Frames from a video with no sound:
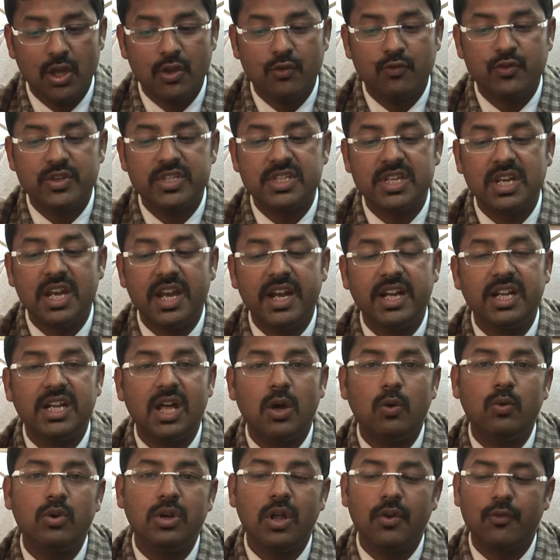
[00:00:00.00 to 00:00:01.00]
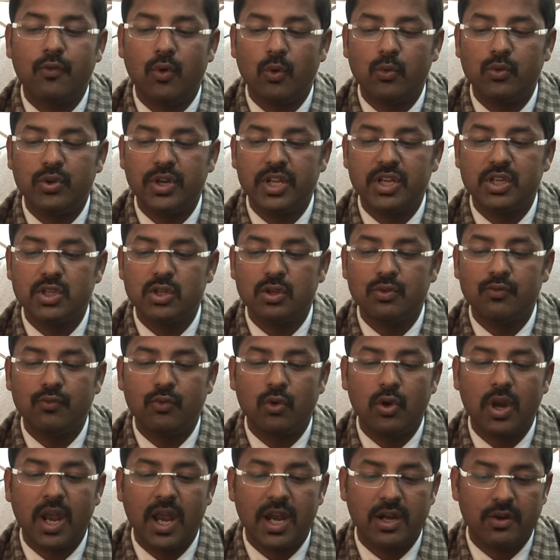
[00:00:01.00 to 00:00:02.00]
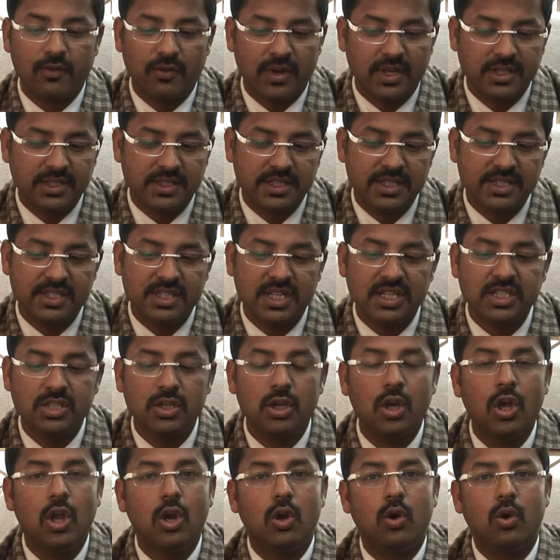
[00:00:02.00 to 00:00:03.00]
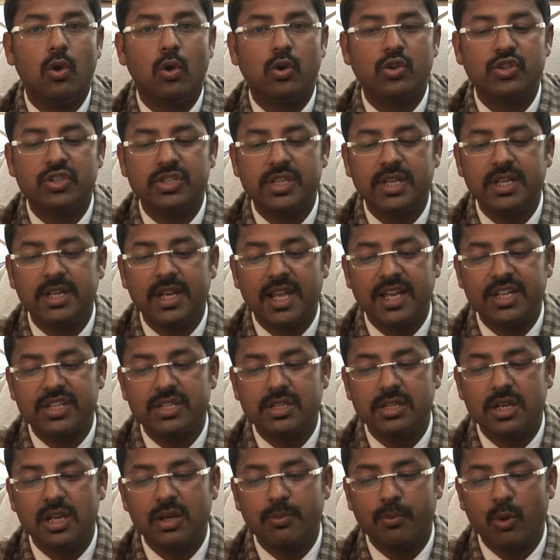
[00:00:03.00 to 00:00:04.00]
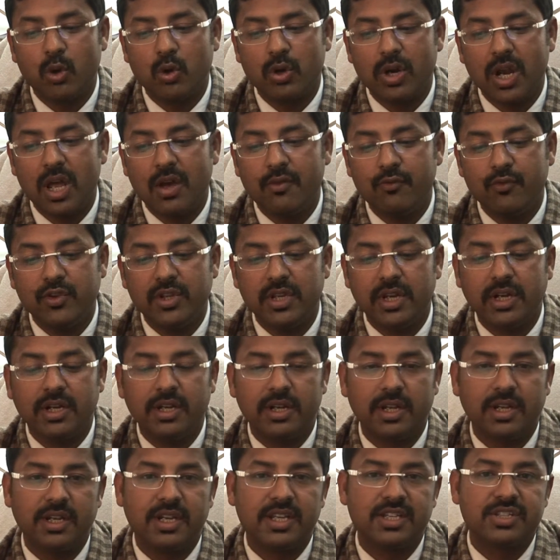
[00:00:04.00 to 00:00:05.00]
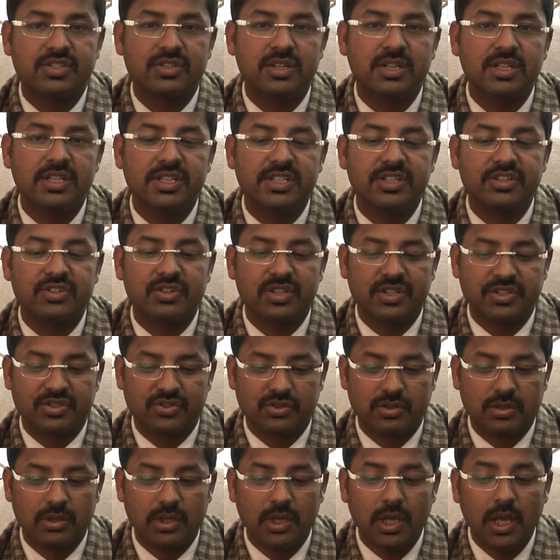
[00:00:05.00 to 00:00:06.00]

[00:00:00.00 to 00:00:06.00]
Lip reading: which laid down the foundation for advanced research, launching national program with international interest.